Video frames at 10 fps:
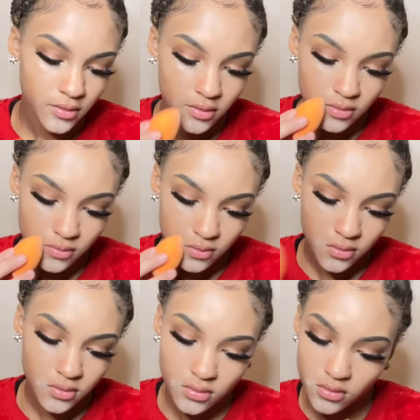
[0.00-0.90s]

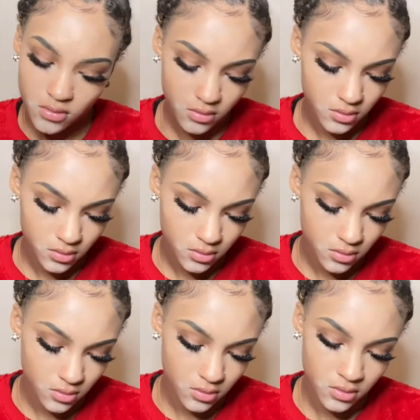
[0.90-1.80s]

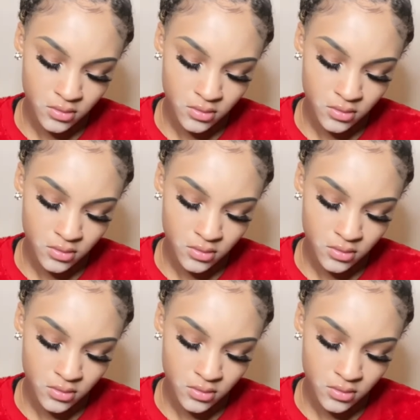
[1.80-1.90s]
No one is speaking in this clip.